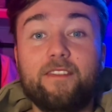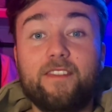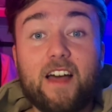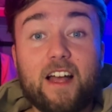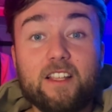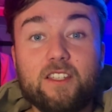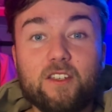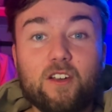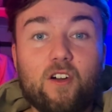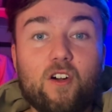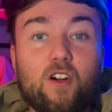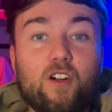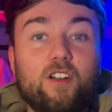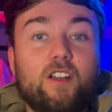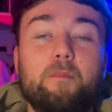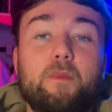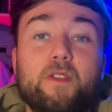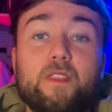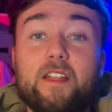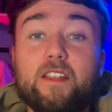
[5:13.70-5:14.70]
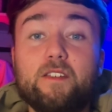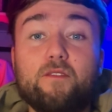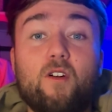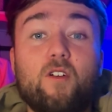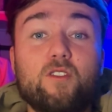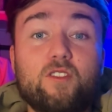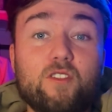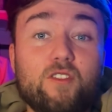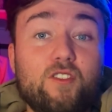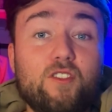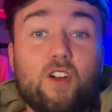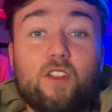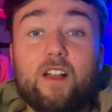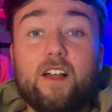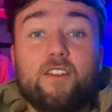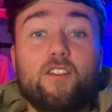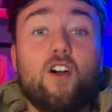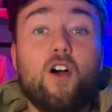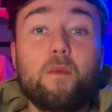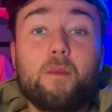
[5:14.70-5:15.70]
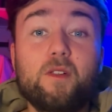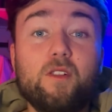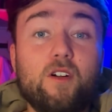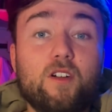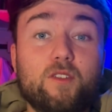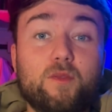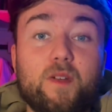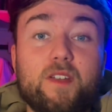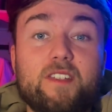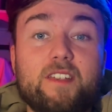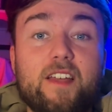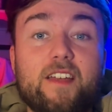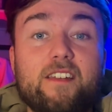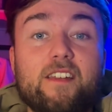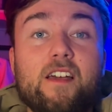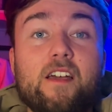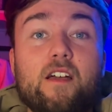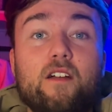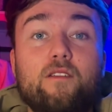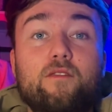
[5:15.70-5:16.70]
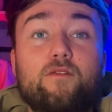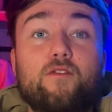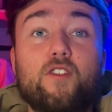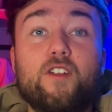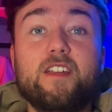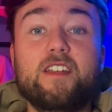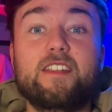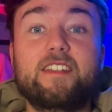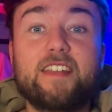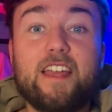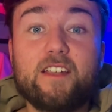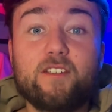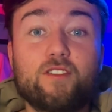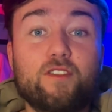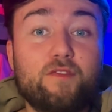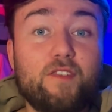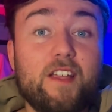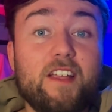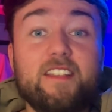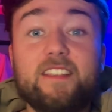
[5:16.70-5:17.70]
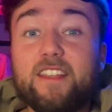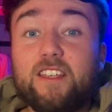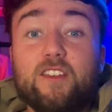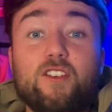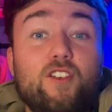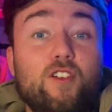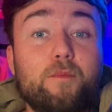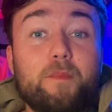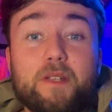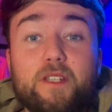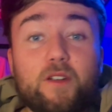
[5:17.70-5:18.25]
That's a hook. But then you've also just got like normal hooks where you're saying 3 dangerous things that you could be